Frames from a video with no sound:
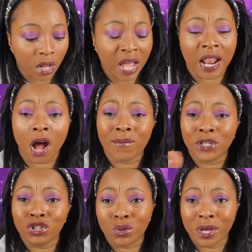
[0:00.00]
and I'll be
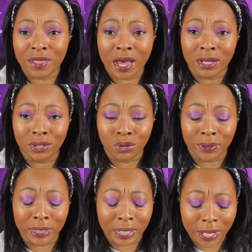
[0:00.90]
showing that a little
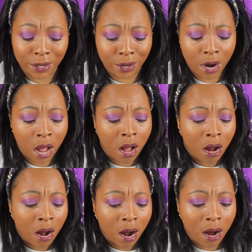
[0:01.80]
bit later.
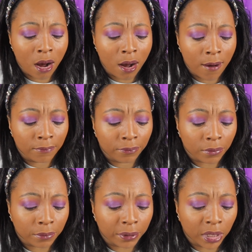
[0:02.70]

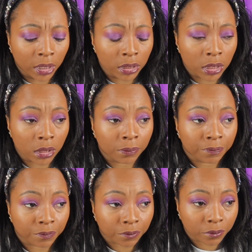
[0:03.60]
But
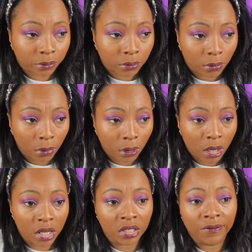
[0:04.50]

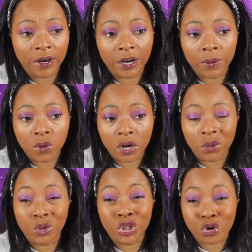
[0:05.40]
it's very important
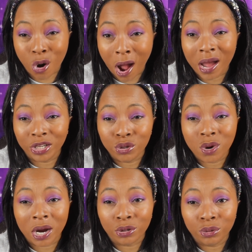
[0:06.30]
that we try to do
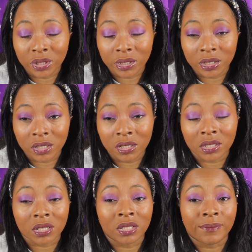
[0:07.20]
our due
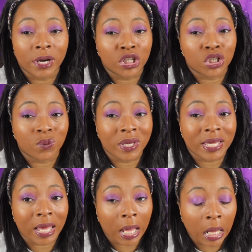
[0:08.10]
diligence as much as we
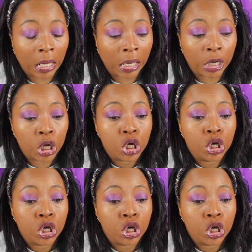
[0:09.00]
can